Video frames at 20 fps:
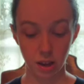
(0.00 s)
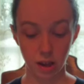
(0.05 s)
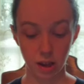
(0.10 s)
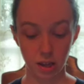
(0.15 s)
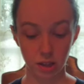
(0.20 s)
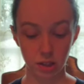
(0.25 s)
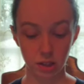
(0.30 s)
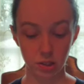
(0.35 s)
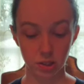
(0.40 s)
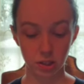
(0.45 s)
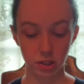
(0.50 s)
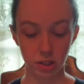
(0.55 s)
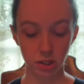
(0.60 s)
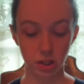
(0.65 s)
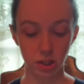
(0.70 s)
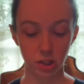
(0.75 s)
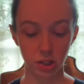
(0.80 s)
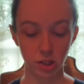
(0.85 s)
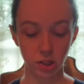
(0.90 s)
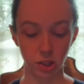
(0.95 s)
and the
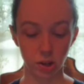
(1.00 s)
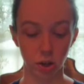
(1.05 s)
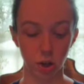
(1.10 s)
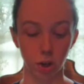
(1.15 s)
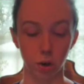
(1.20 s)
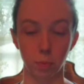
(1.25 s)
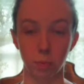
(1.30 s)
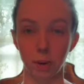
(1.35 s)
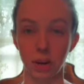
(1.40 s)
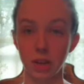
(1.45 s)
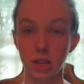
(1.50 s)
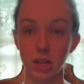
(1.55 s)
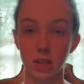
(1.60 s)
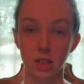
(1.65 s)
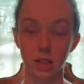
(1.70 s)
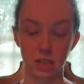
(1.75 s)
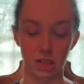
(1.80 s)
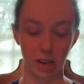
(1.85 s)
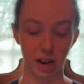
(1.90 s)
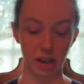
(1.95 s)
seeds are
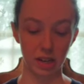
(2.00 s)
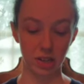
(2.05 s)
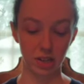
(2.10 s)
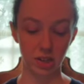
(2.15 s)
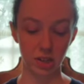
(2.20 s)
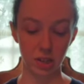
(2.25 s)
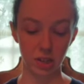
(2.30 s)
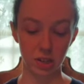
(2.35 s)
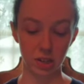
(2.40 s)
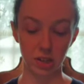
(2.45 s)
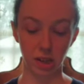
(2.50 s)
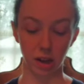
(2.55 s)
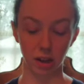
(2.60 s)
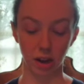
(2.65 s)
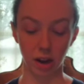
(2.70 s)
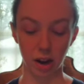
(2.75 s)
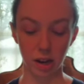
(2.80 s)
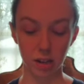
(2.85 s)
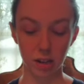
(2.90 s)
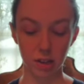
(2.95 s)
opinions, ideas, and
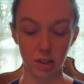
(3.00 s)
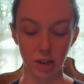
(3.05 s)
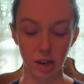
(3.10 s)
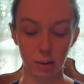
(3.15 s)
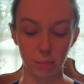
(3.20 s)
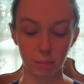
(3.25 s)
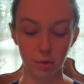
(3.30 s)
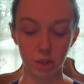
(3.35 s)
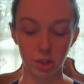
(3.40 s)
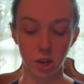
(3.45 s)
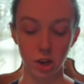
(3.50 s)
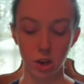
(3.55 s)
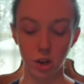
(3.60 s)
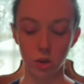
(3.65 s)
concepts.